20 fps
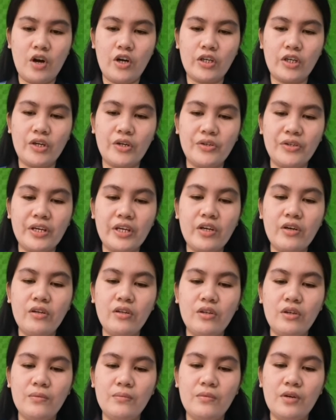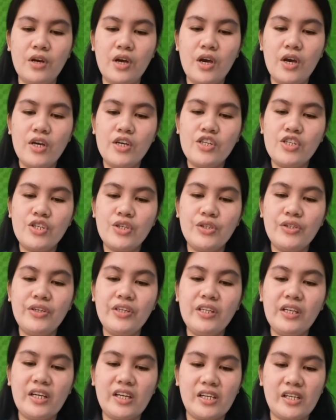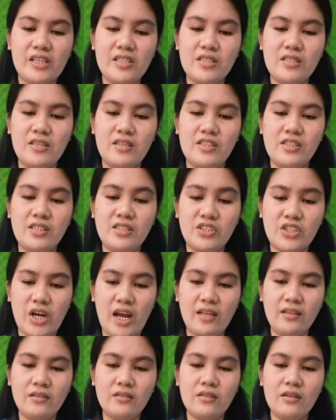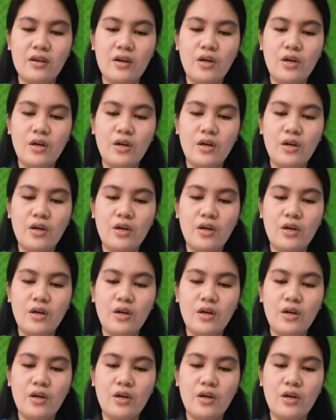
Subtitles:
or curriculum should increase their strength